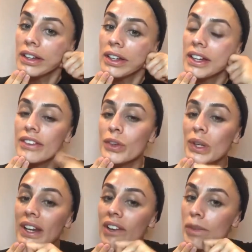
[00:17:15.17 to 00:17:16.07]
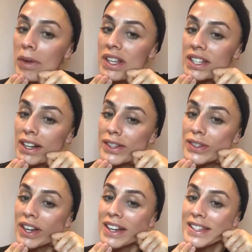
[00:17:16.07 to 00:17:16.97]
If you would love a masterclass on
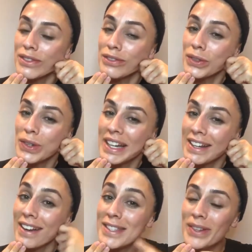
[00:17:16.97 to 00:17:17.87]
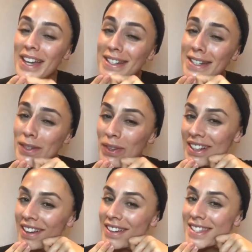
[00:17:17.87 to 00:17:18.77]
eyes and forehead lines, we actually did one
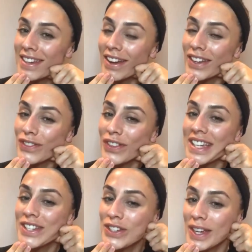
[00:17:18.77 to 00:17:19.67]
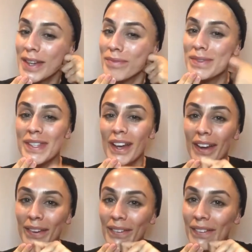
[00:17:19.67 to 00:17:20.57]
last night in Face Gym,
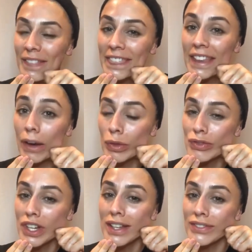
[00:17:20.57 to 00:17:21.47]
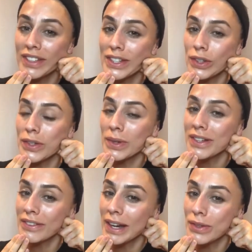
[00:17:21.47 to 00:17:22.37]
so that would have just finished on a
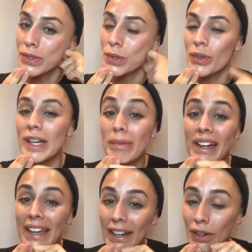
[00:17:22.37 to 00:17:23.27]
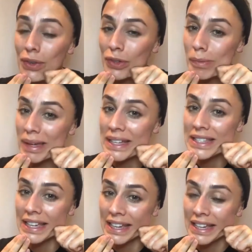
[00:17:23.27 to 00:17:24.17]
24-hour story, but again, go for a PT
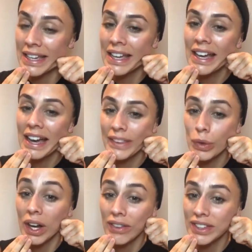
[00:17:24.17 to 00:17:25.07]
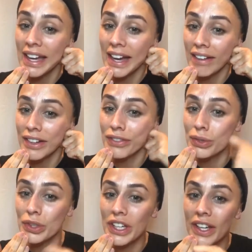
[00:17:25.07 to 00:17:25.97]
and they'll cover that area for
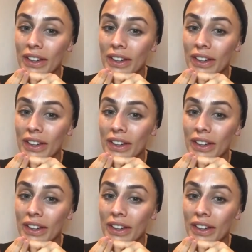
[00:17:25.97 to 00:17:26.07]
you.